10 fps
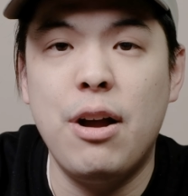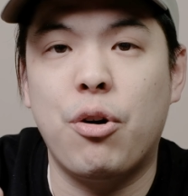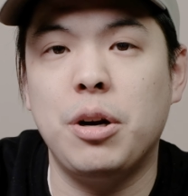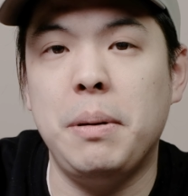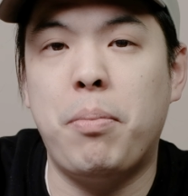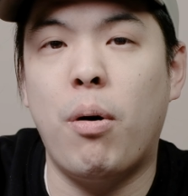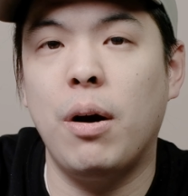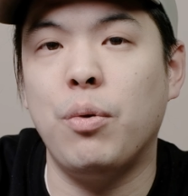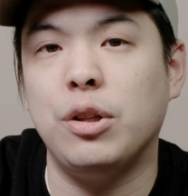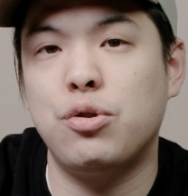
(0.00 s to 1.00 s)
We're going to be
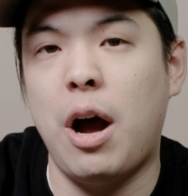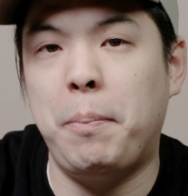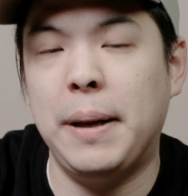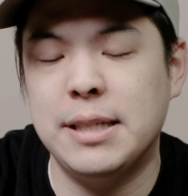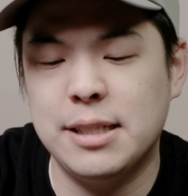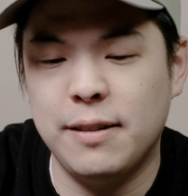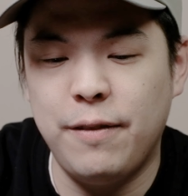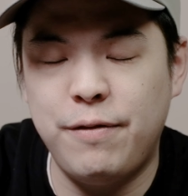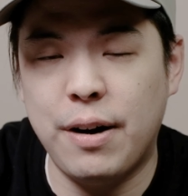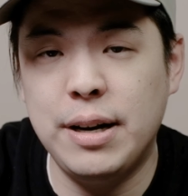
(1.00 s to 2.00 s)
pouring with droplets,
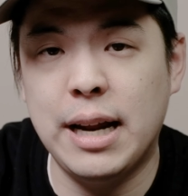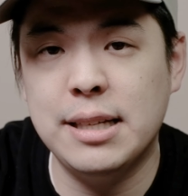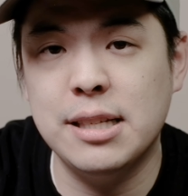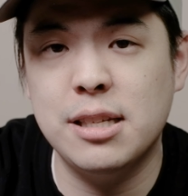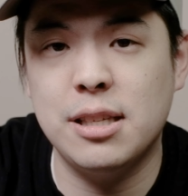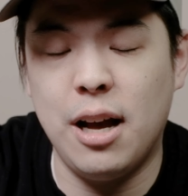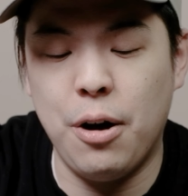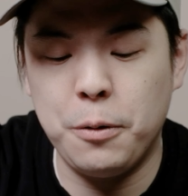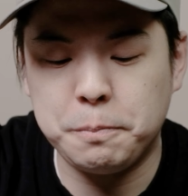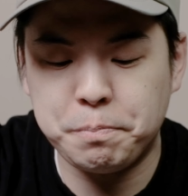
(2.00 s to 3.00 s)
very nice and
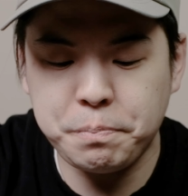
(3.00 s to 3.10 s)
slow.